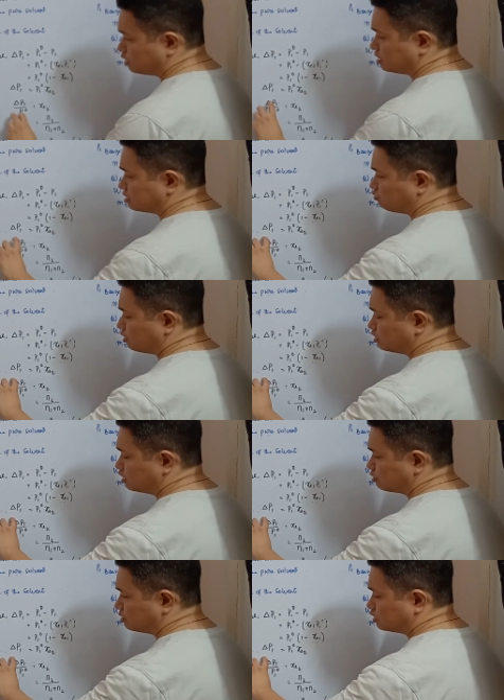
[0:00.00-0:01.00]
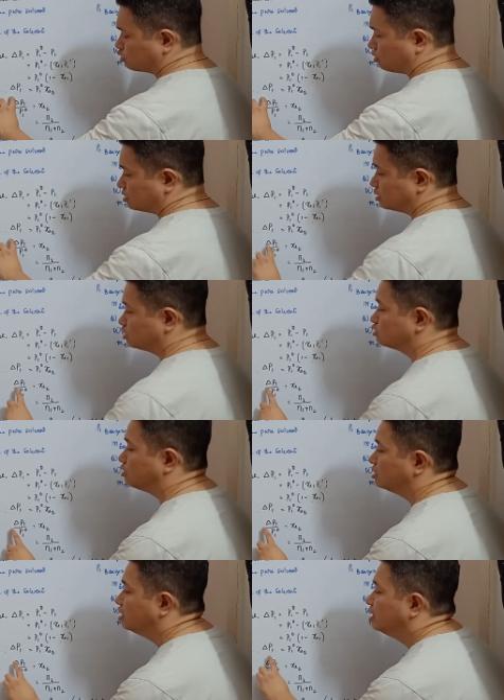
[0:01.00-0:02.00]
What is this? What is this called? This is
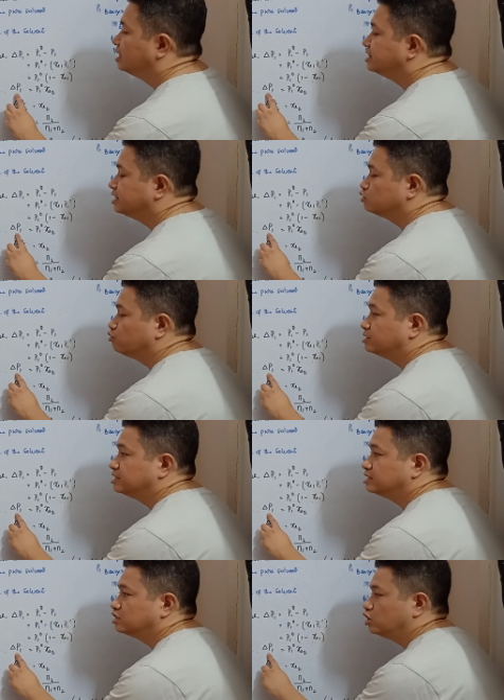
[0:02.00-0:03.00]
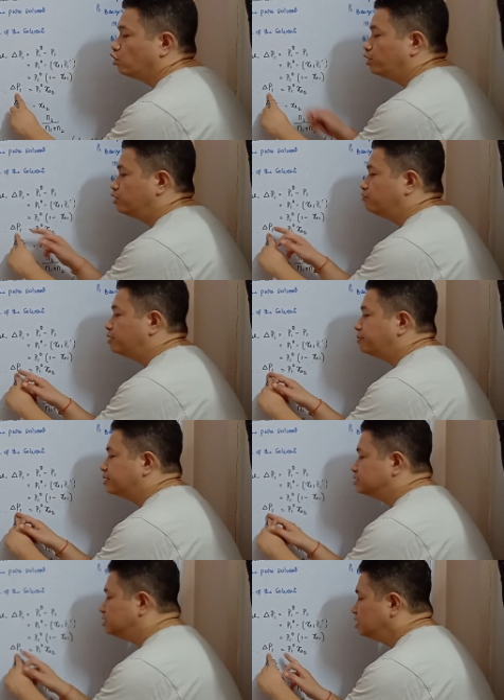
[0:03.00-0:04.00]
called this what? This is loading of vapor
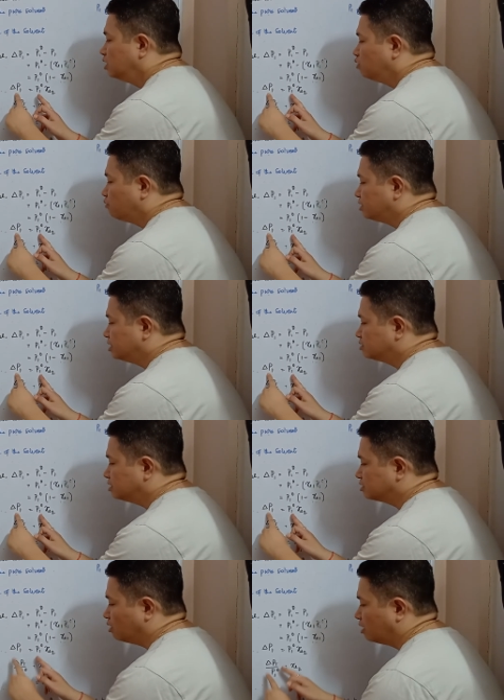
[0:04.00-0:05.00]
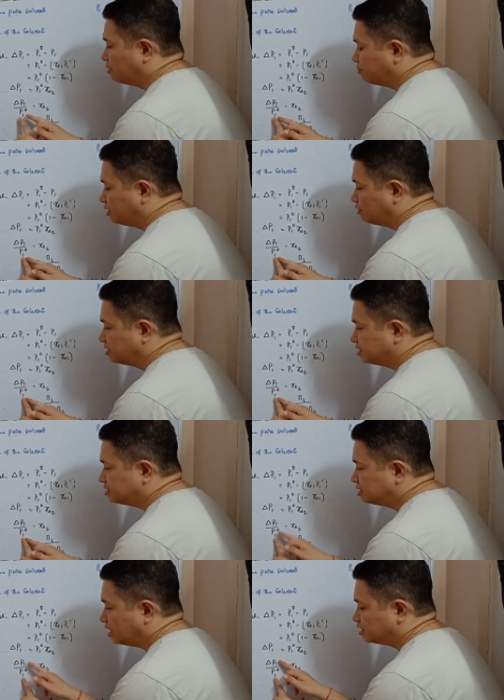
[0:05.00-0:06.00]
pressure. When this is below
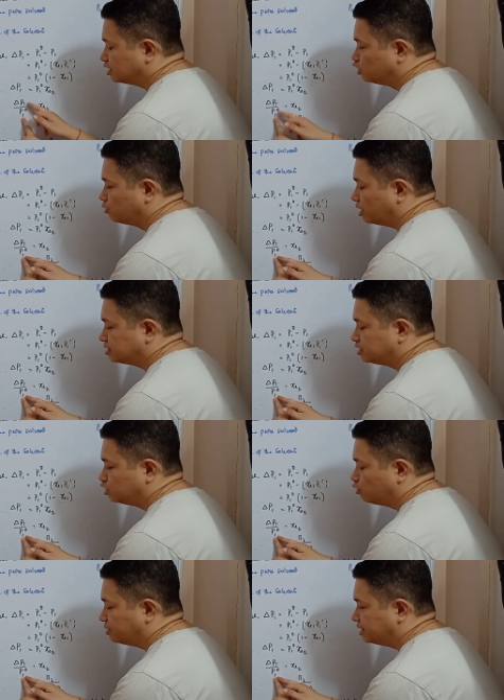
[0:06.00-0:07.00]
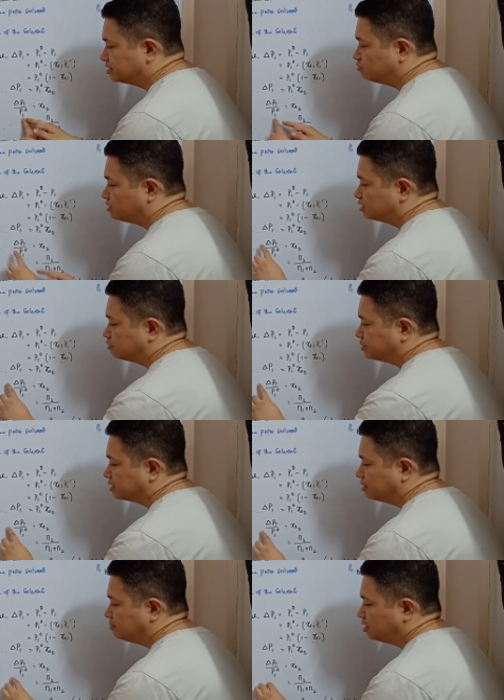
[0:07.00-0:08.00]
this as a denominator, what does it
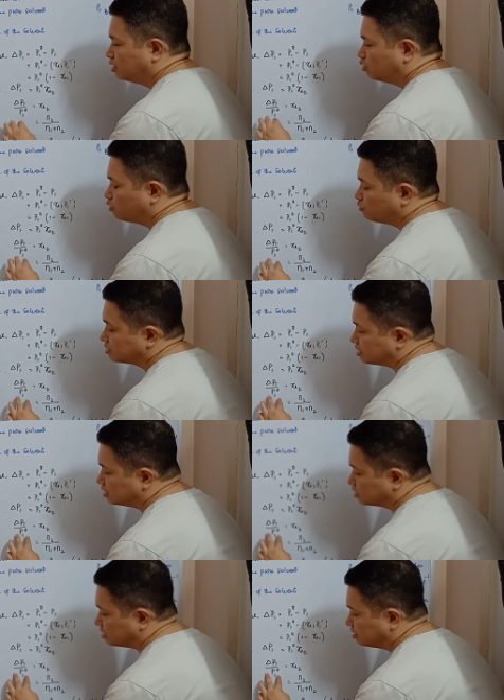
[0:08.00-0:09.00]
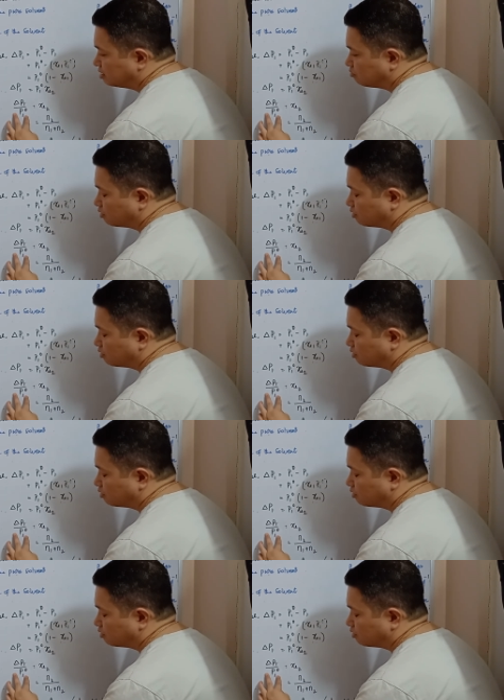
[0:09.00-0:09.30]
become? What was initially?